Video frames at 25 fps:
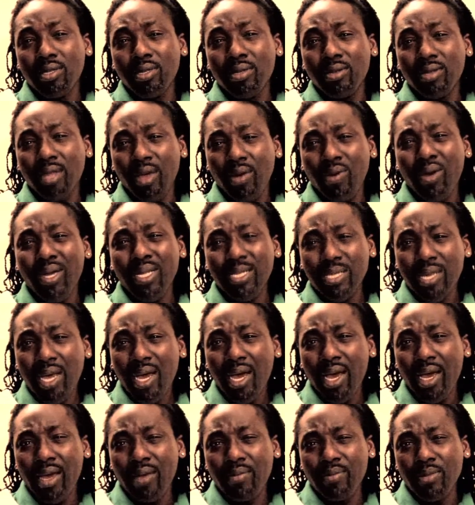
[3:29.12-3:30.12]
There were
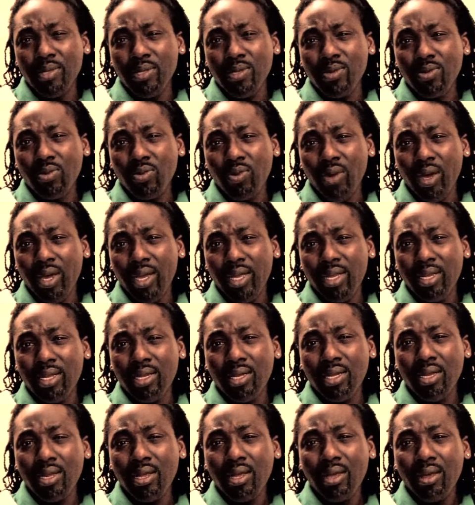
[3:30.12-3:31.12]
times
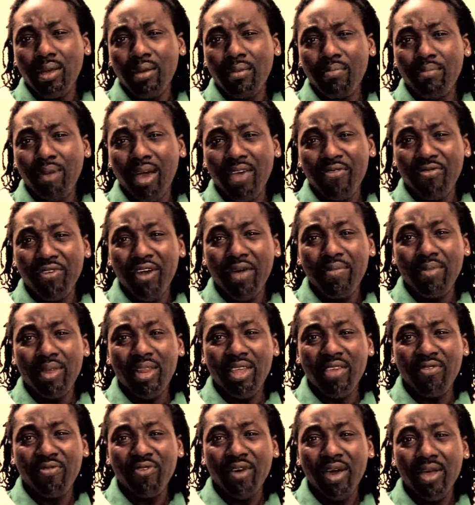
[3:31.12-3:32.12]
when my
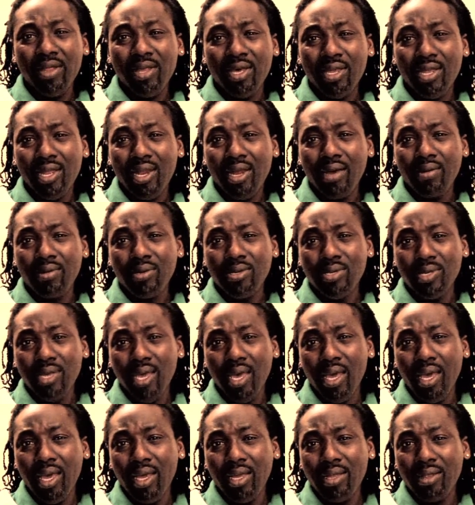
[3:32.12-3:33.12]
family found out that I was
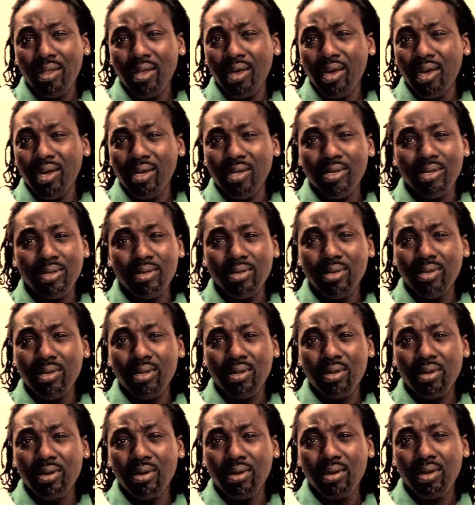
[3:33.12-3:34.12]
gay that,
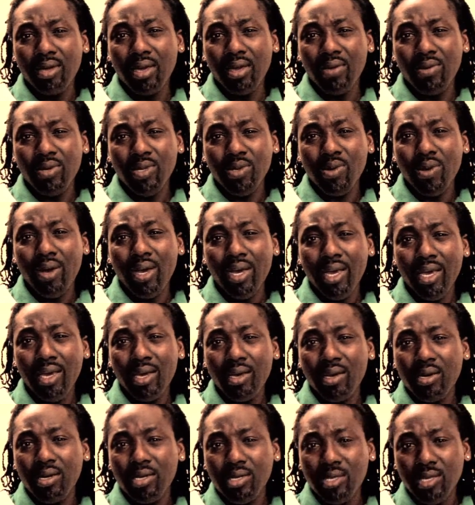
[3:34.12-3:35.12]
it was quite
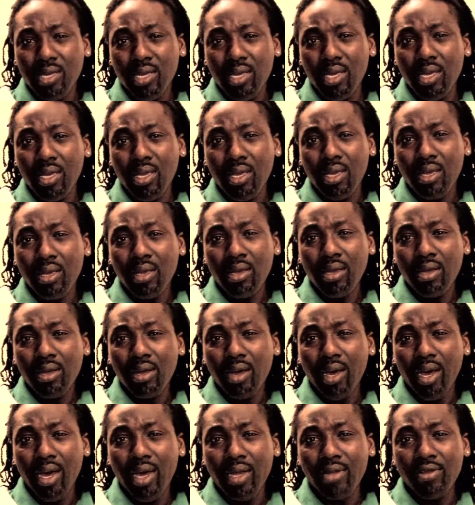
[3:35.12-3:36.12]
chaotic.
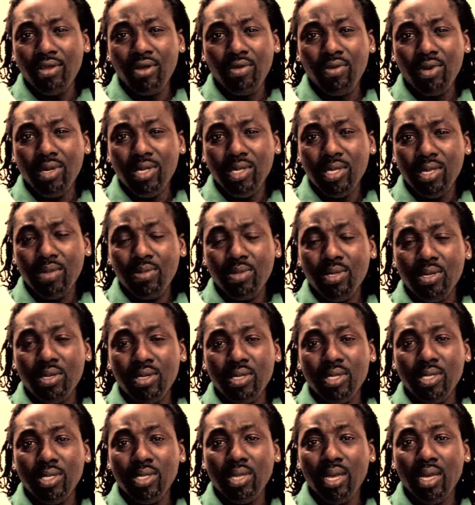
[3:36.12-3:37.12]
No one seemed to
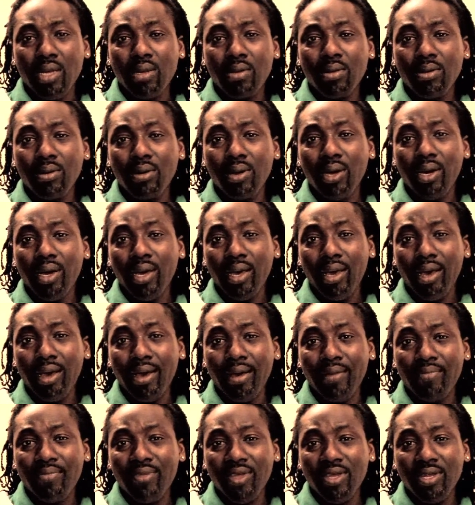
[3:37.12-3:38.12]
understand who I
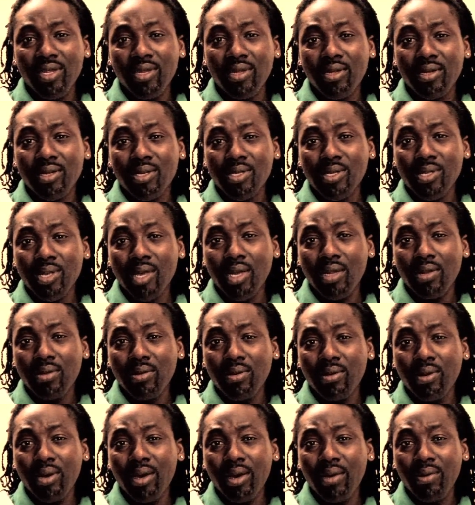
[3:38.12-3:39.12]
am. They didn't understand
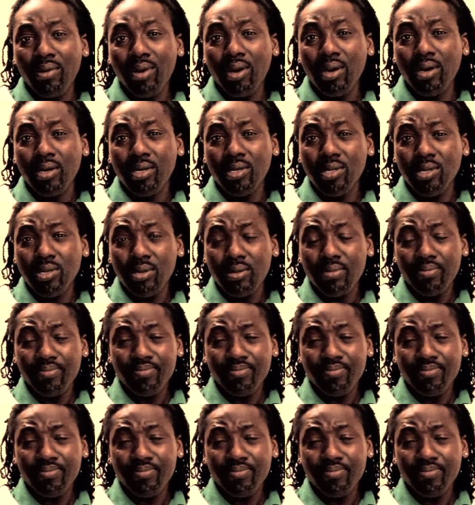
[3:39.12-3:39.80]
who I was.